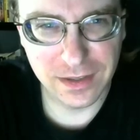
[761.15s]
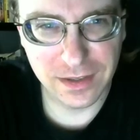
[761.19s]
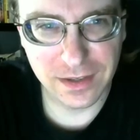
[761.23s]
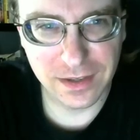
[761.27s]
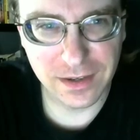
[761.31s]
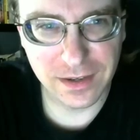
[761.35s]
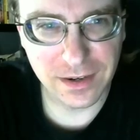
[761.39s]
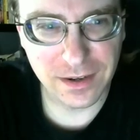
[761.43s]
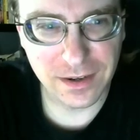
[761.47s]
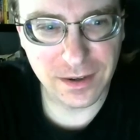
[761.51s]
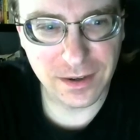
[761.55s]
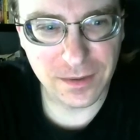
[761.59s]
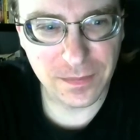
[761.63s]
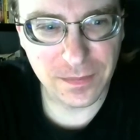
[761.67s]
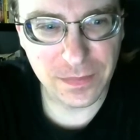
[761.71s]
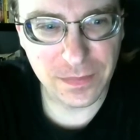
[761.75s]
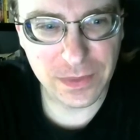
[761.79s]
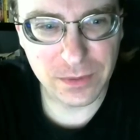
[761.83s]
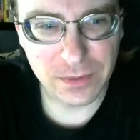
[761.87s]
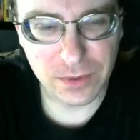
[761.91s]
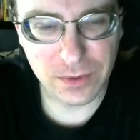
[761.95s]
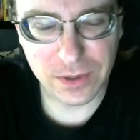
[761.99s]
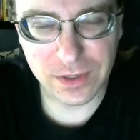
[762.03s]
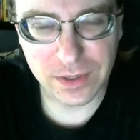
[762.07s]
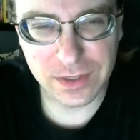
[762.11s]
you know,
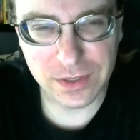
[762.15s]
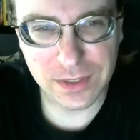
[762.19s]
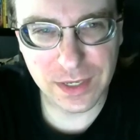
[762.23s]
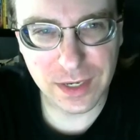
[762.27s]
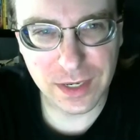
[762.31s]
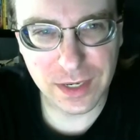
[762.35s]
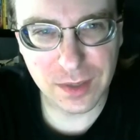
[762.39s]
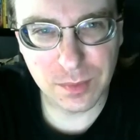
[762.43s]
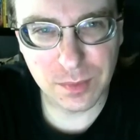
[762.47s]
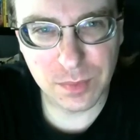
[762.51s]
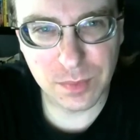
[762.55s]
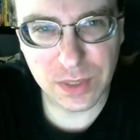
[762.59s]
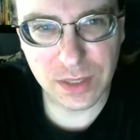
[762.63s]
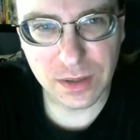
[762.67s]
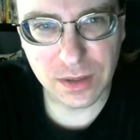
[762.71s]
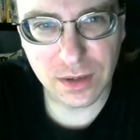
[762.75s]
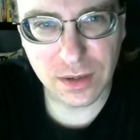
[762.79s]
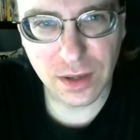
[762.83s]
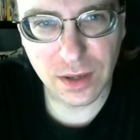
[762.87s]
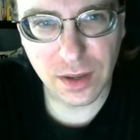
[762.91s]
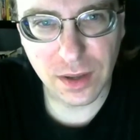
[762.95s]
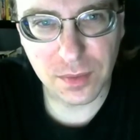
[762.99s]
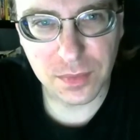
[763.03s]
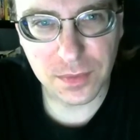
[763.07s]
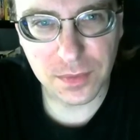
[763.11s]
where he's getting beaten
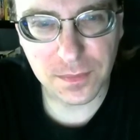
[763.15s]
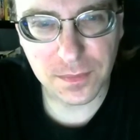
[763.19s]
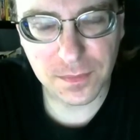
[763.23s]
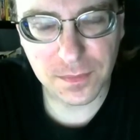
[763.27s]
up